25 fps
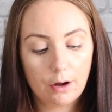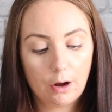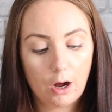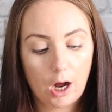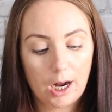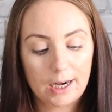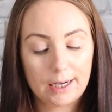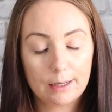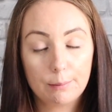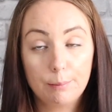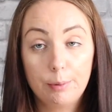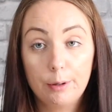
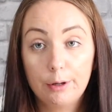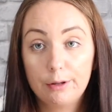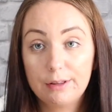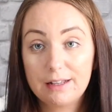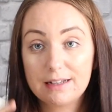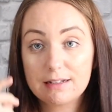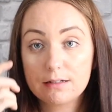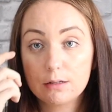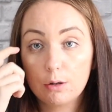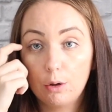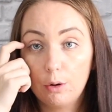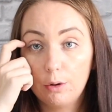I can put
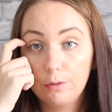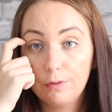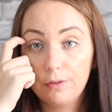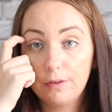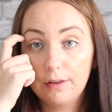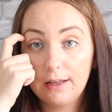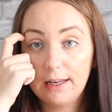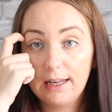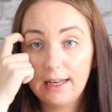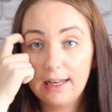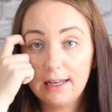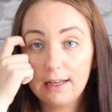this on
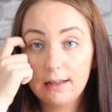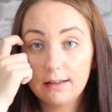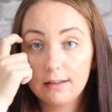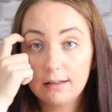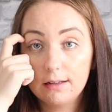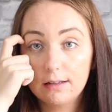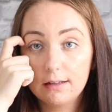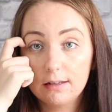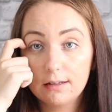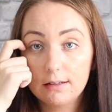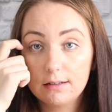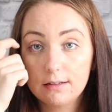the
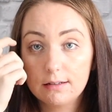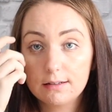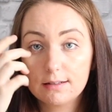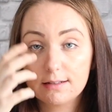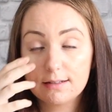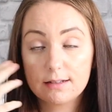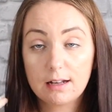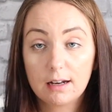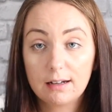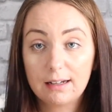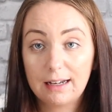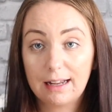
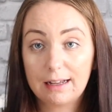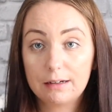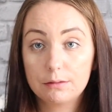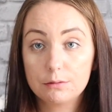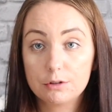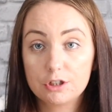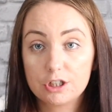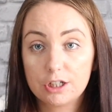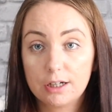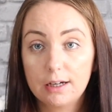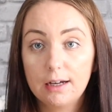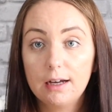sun
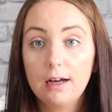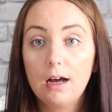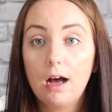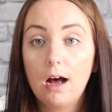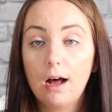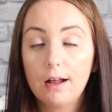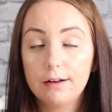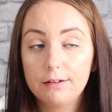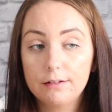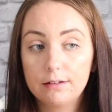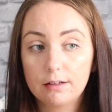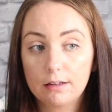lounger
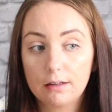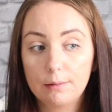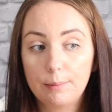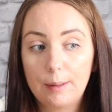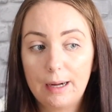under the